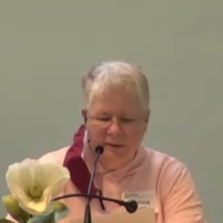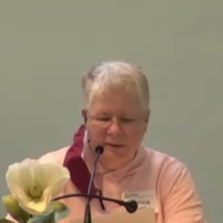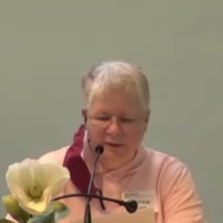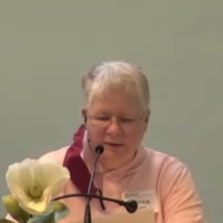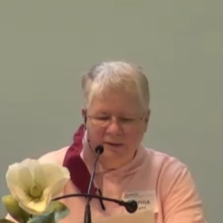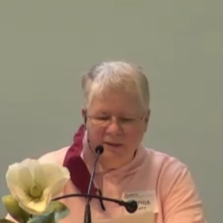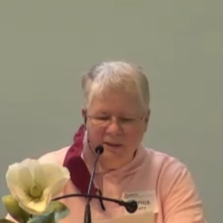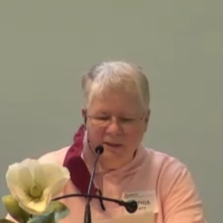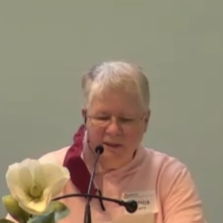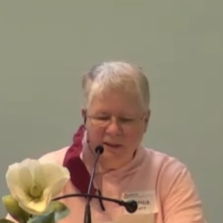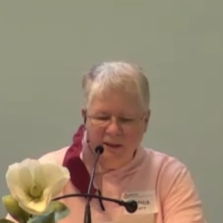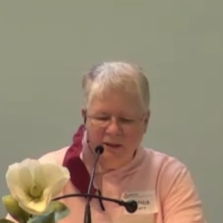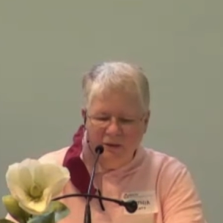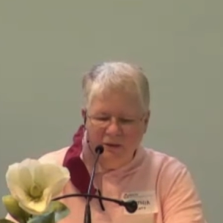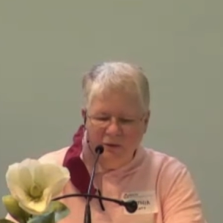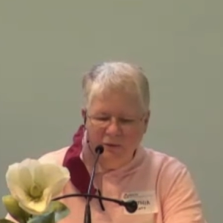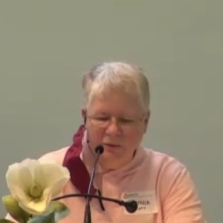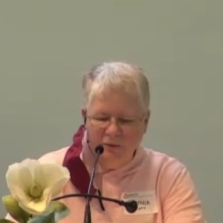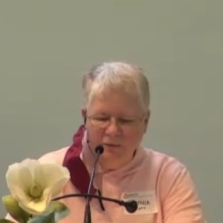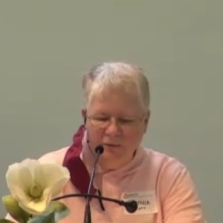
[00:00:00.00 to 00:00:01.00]
seeking
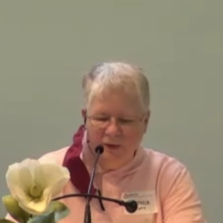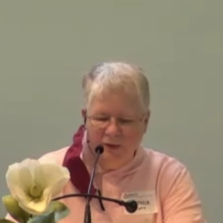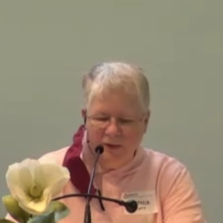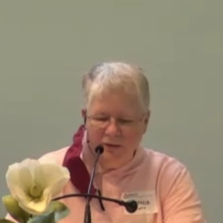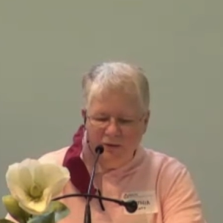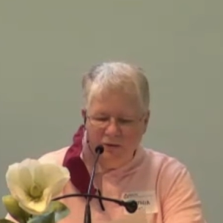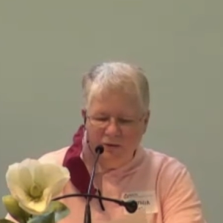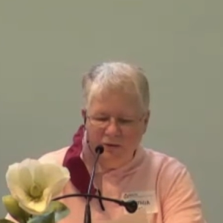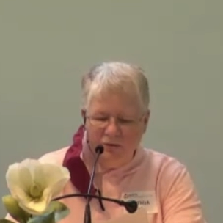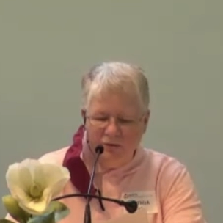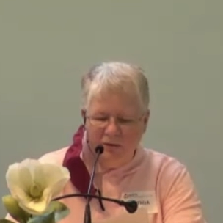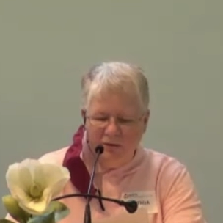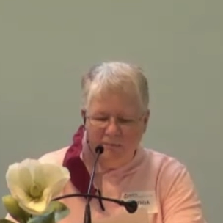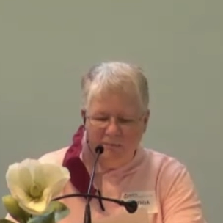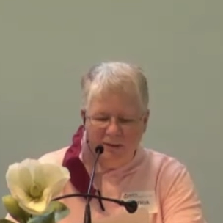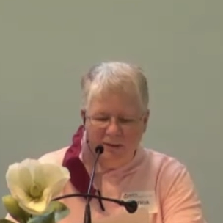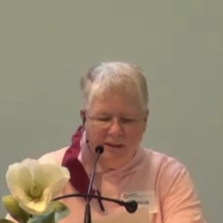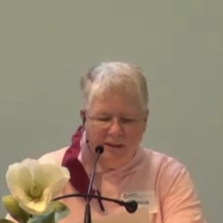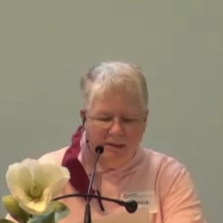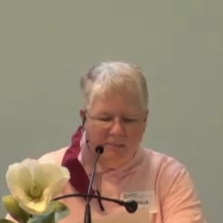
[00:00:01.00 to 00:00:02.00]
new adventures and
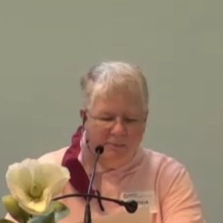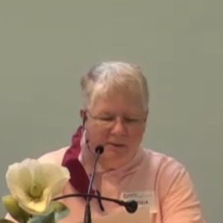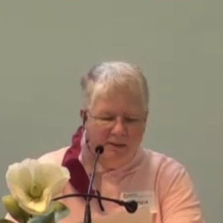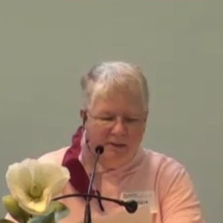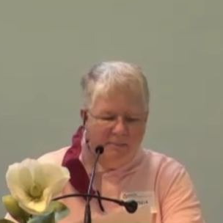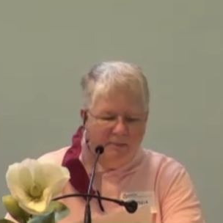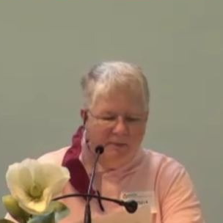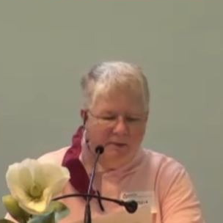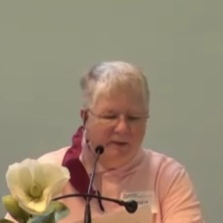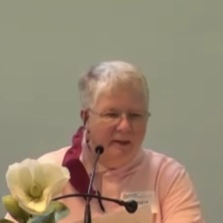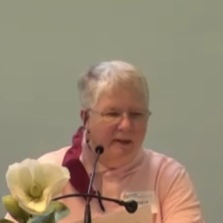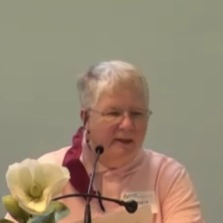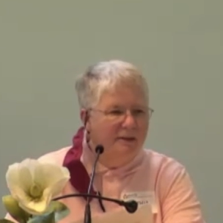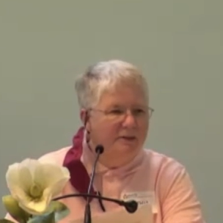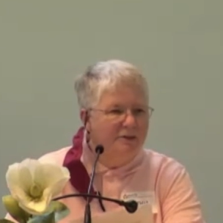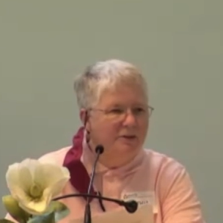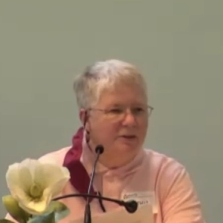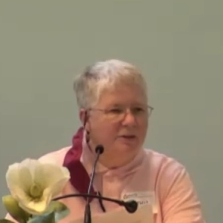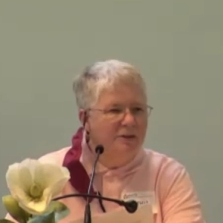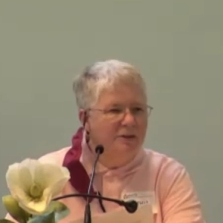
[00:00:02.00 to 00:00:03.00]
meeting people,
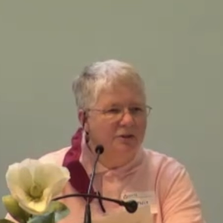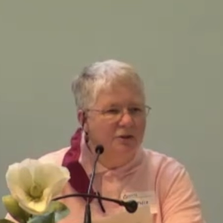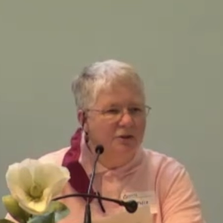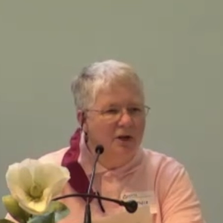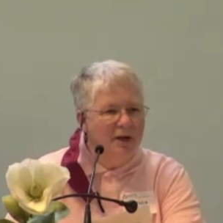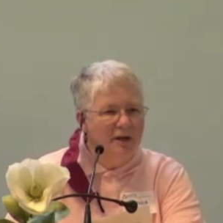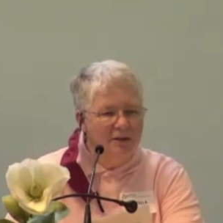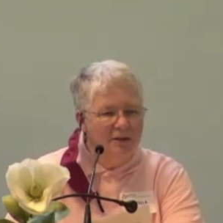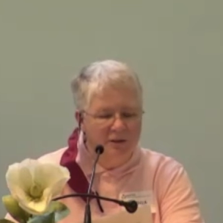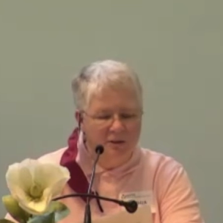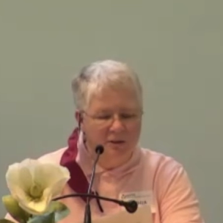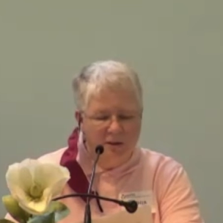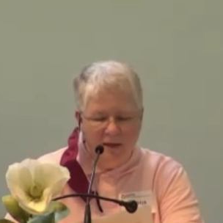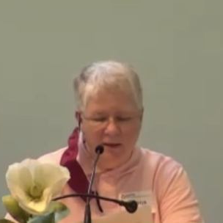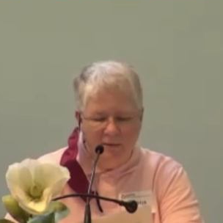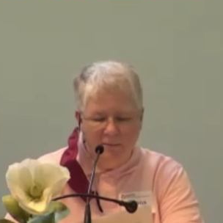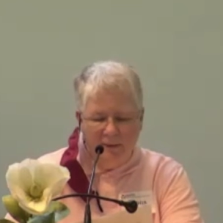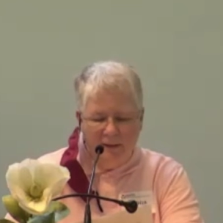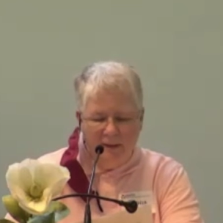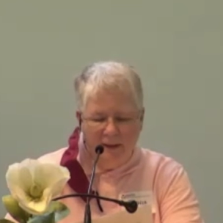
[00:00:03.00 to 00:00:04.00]
as did John
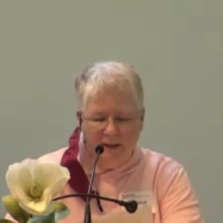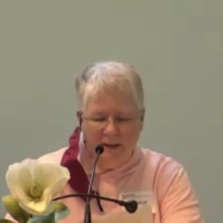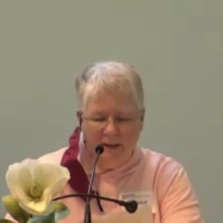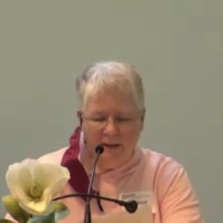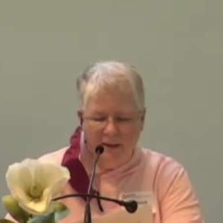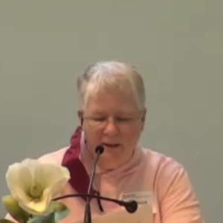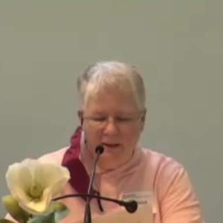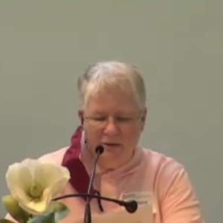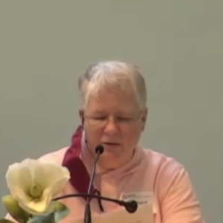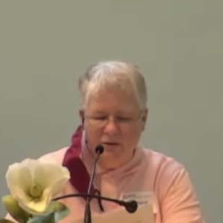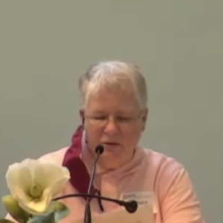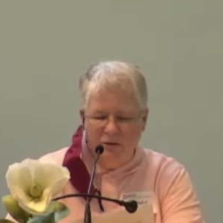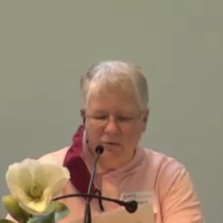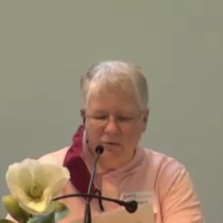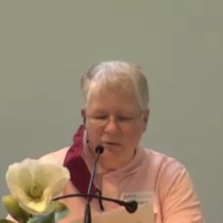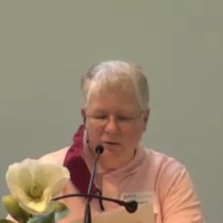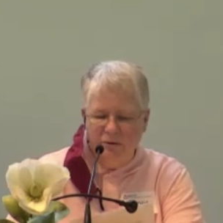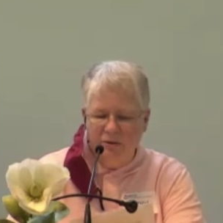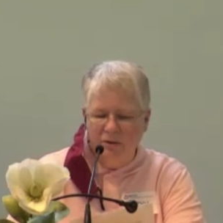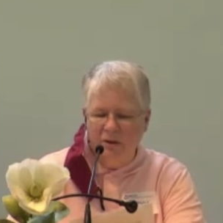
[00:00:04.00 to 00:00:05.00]
Steinbeck in his
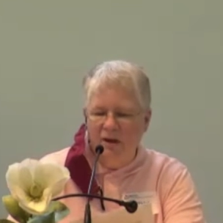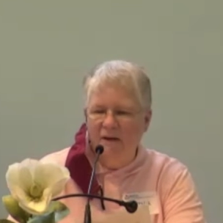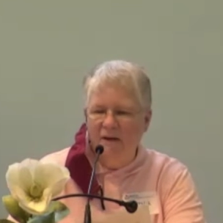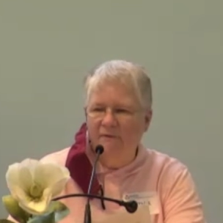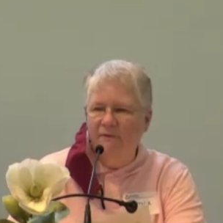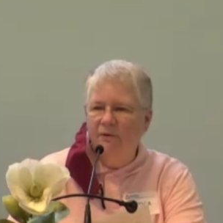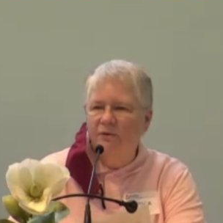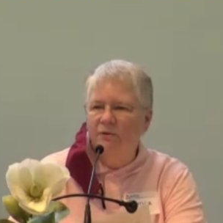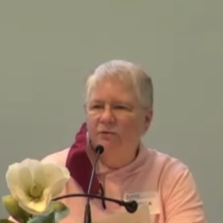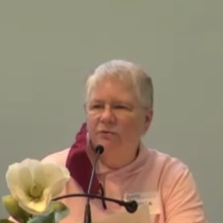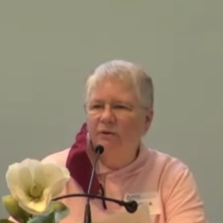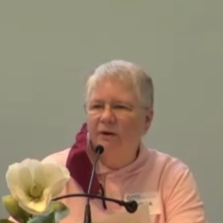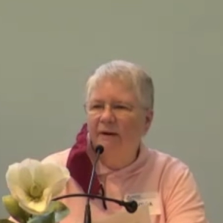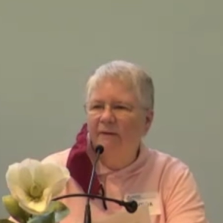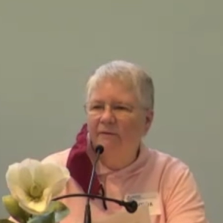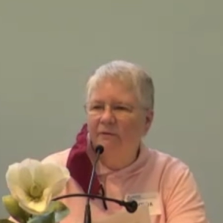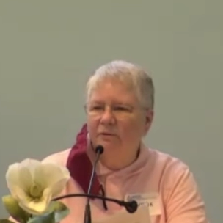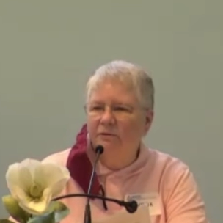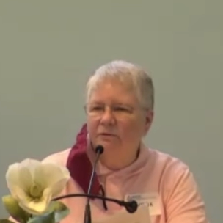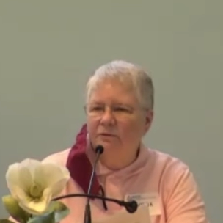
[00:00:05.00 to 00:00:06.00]
newest novel,
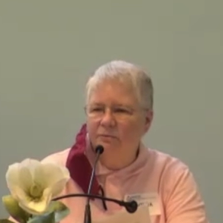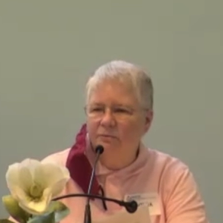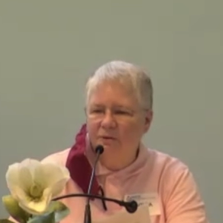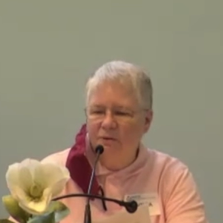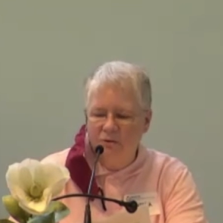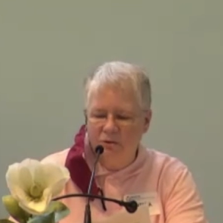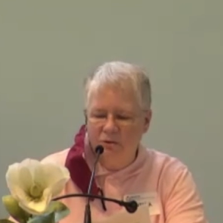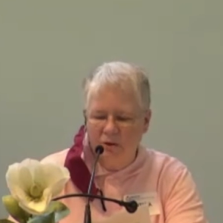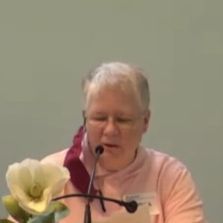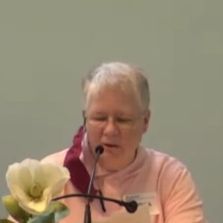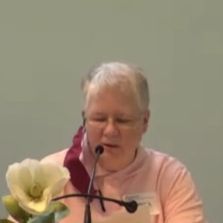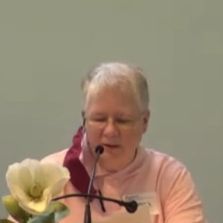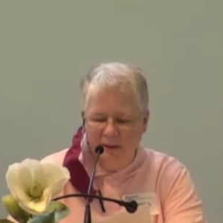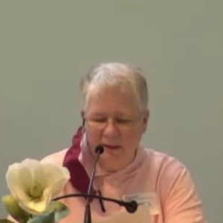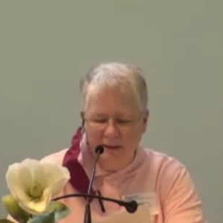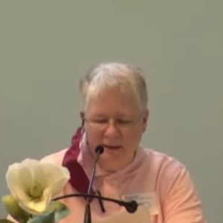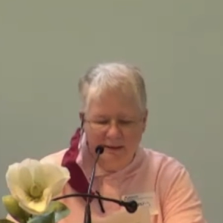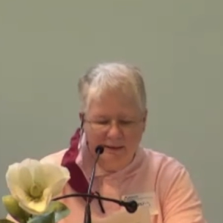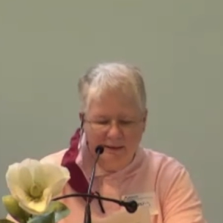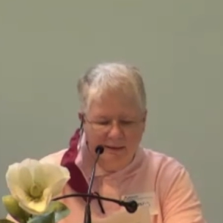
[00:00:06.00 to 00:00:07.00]
Travels with
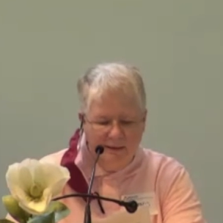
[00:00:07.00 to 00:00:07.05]
Charlie.